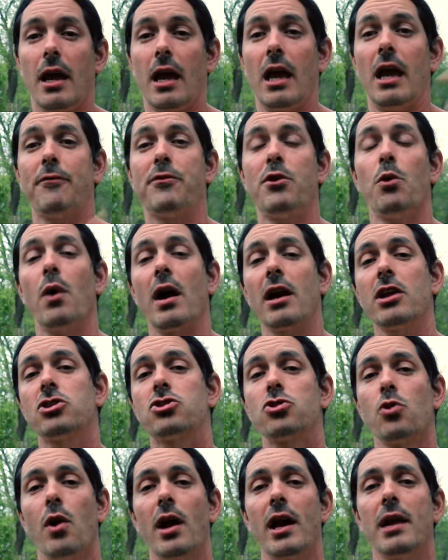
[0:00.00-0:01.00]
If you want to
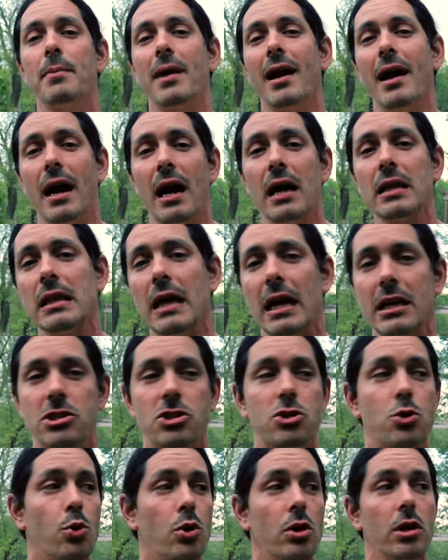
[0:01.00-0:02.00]
join my online
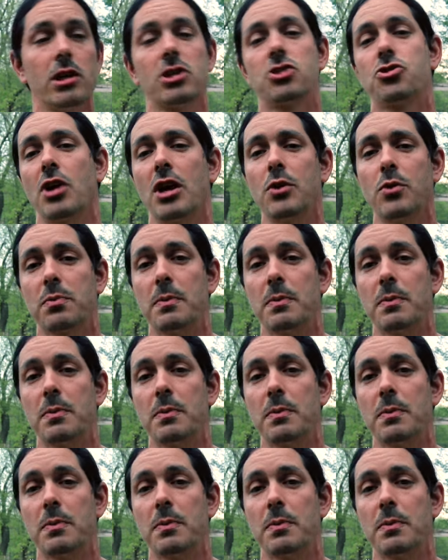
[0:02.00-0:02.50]
school and train